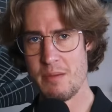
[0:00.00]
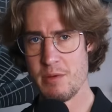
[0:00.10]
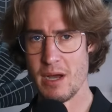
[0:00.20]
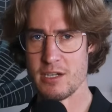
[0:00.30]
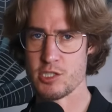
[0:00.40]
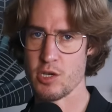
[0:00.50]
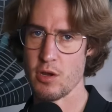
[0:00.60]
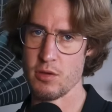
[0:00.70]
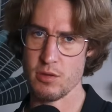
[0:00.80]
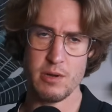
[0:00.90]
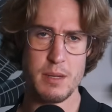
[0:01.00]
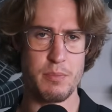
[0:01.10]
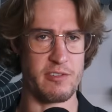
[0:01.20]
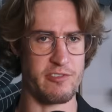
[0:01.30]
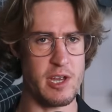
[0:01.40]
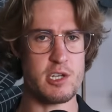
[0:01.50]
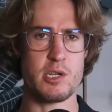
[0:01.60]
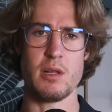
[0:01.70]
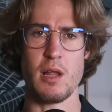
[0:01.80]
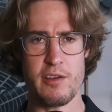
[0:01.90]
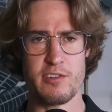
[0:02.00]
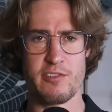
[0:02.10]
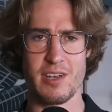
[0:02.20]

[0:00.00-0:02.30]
I'm about to show you three professional After